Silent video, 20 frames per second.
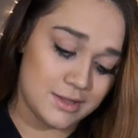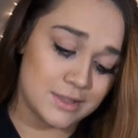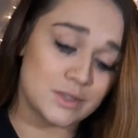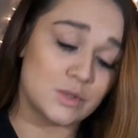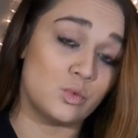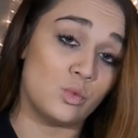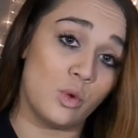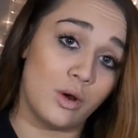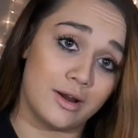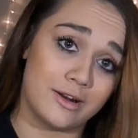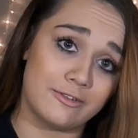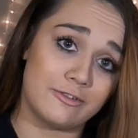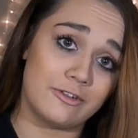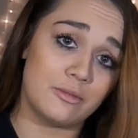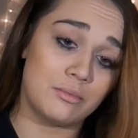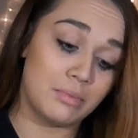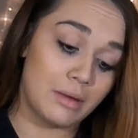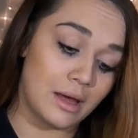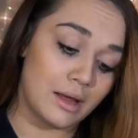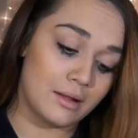It's water
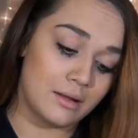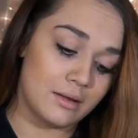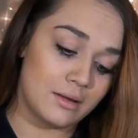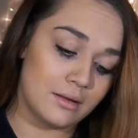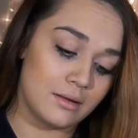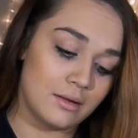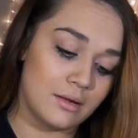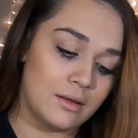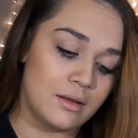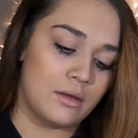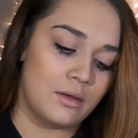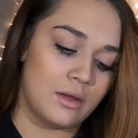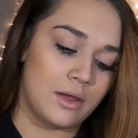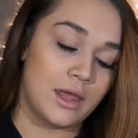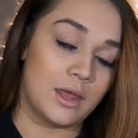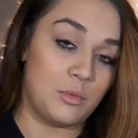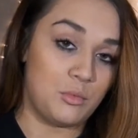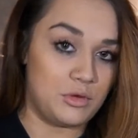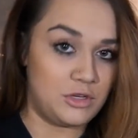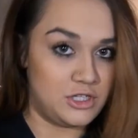repellent
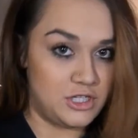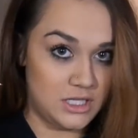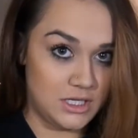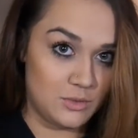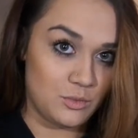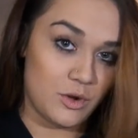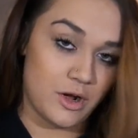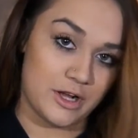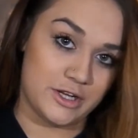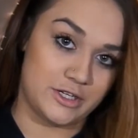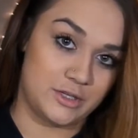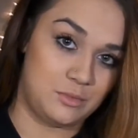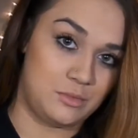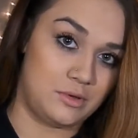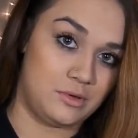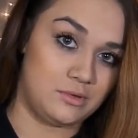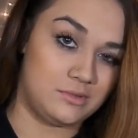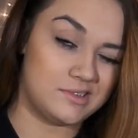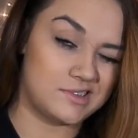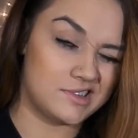and machine
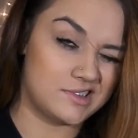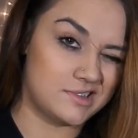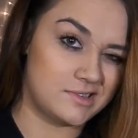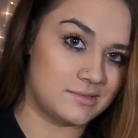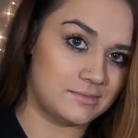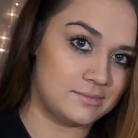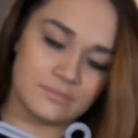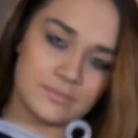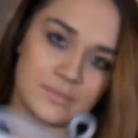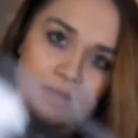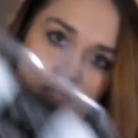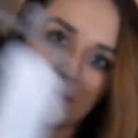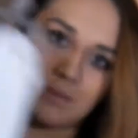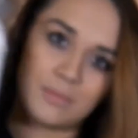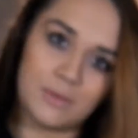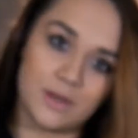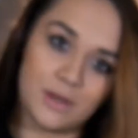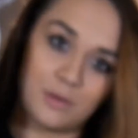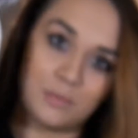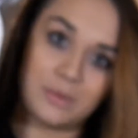washable. I'm
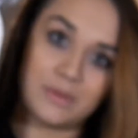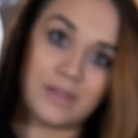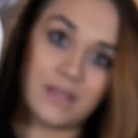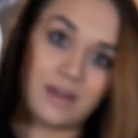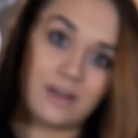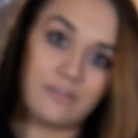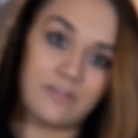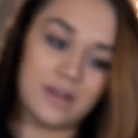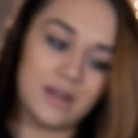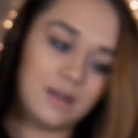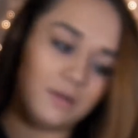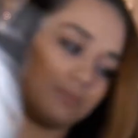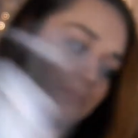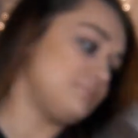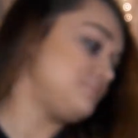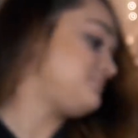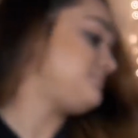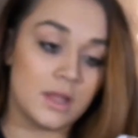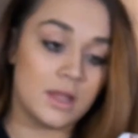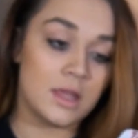gonna go put that on right now.
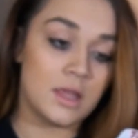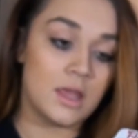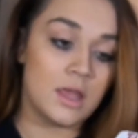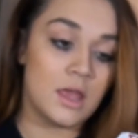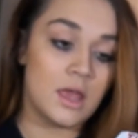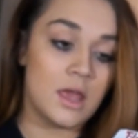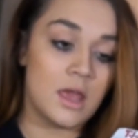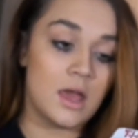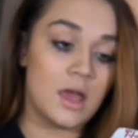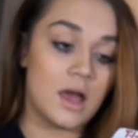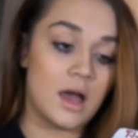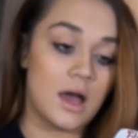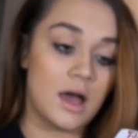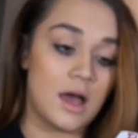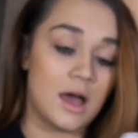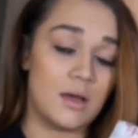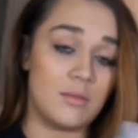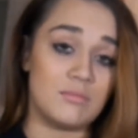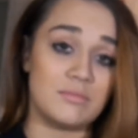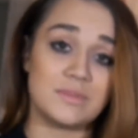
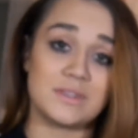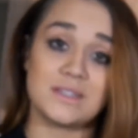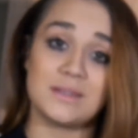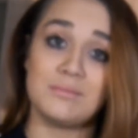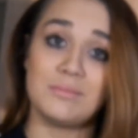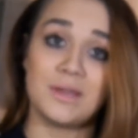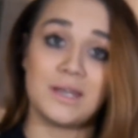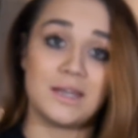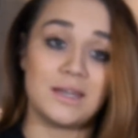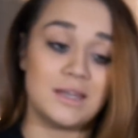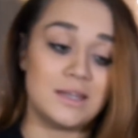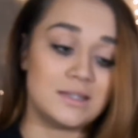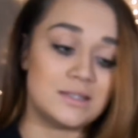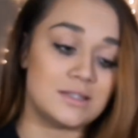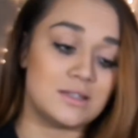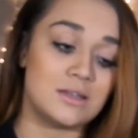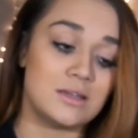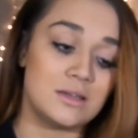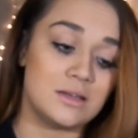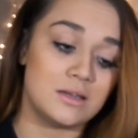Somebody needs
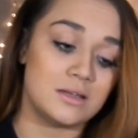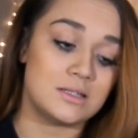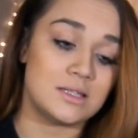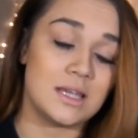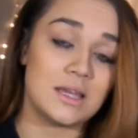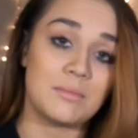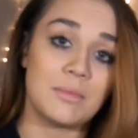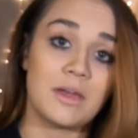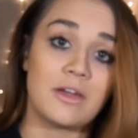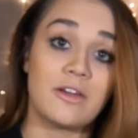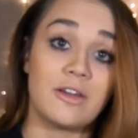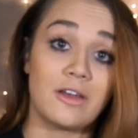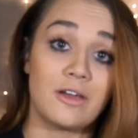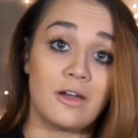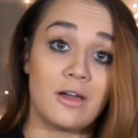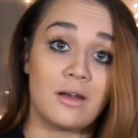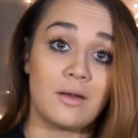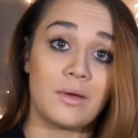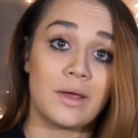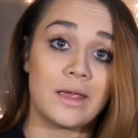to take my credit
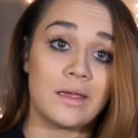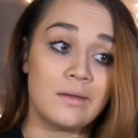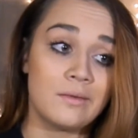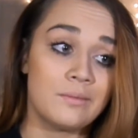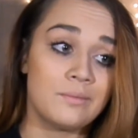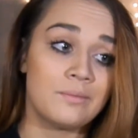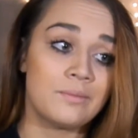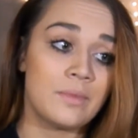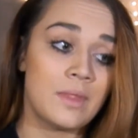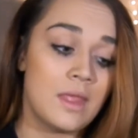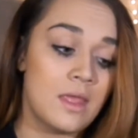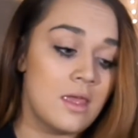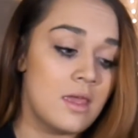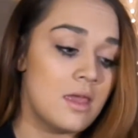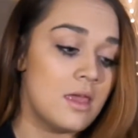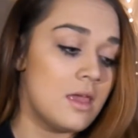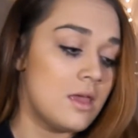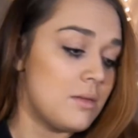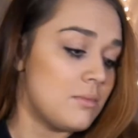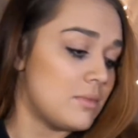card away
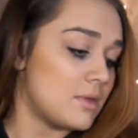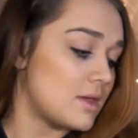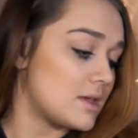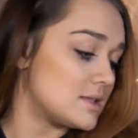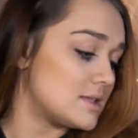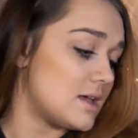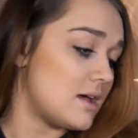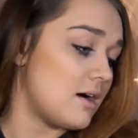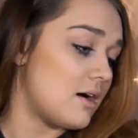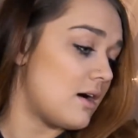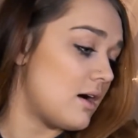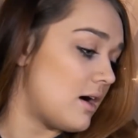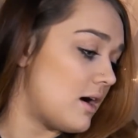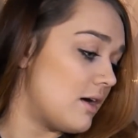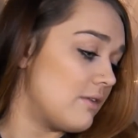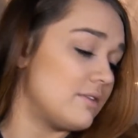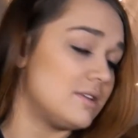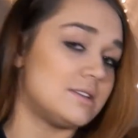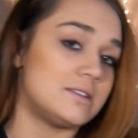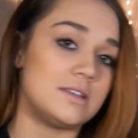because
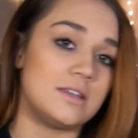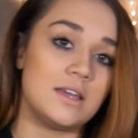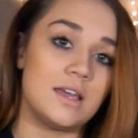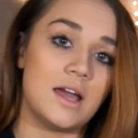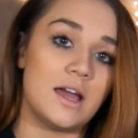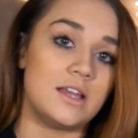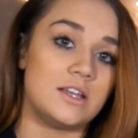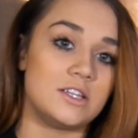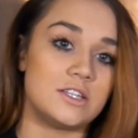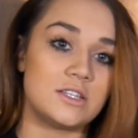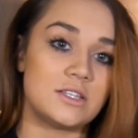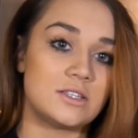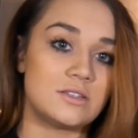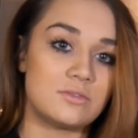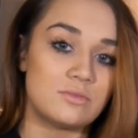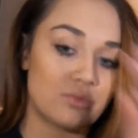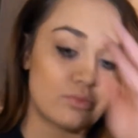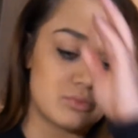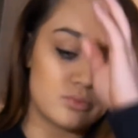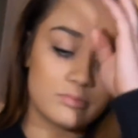obviously I
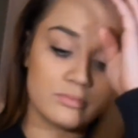just